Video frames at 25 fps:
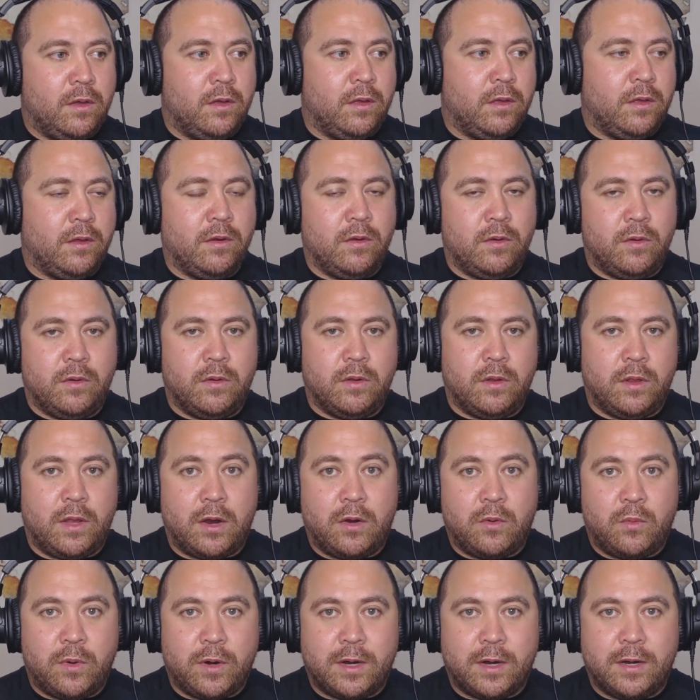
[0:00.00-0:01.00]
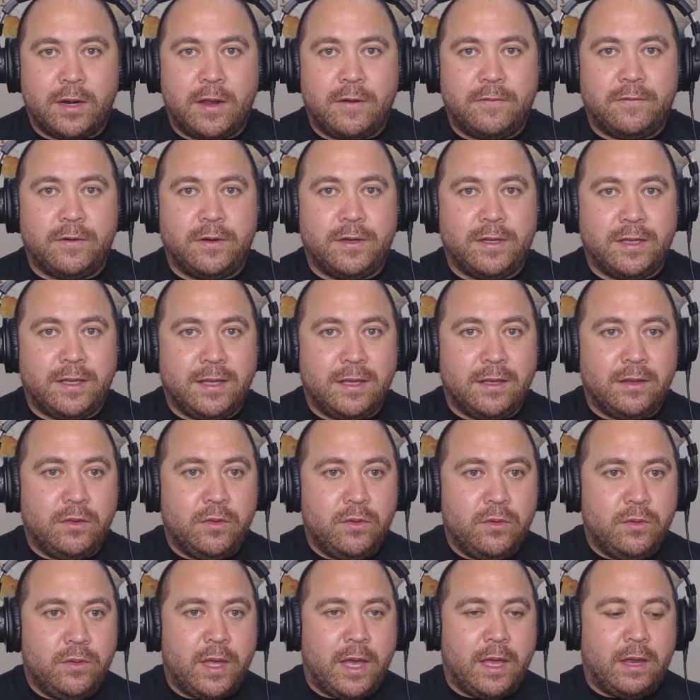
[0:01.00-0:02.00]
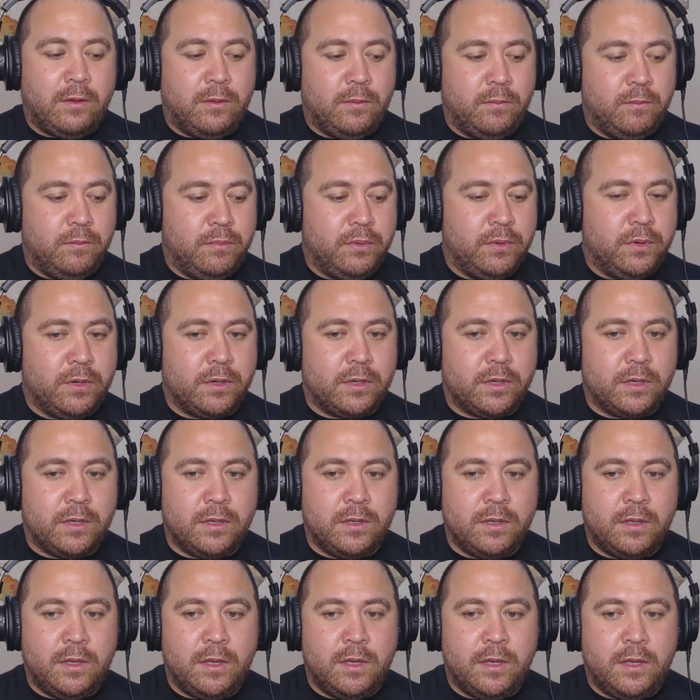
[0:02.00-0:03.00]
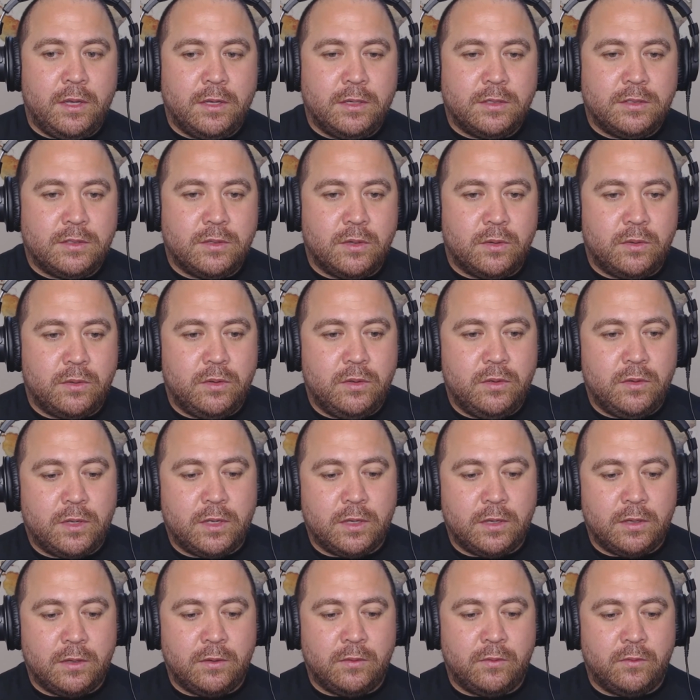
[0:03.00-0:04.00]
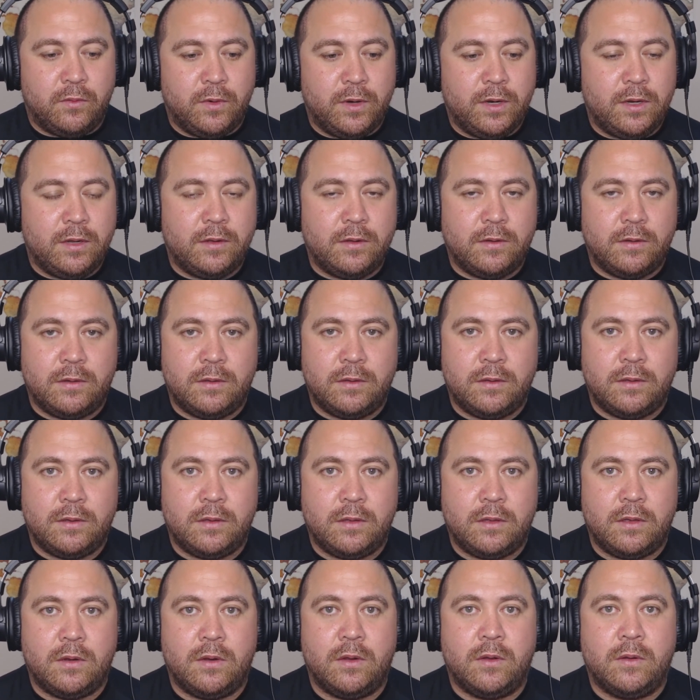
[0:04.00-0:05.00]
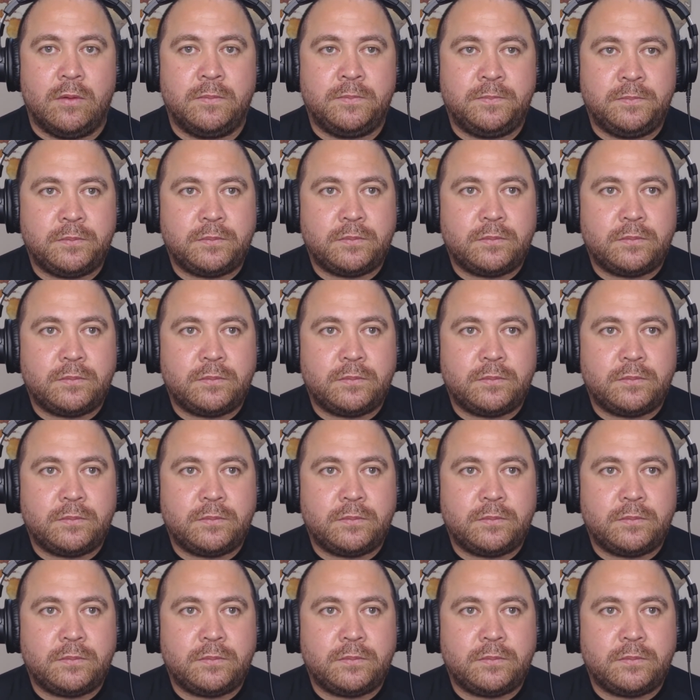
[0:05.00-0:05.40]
you know, a lot of work and effort to get you that book so you can read it, you know.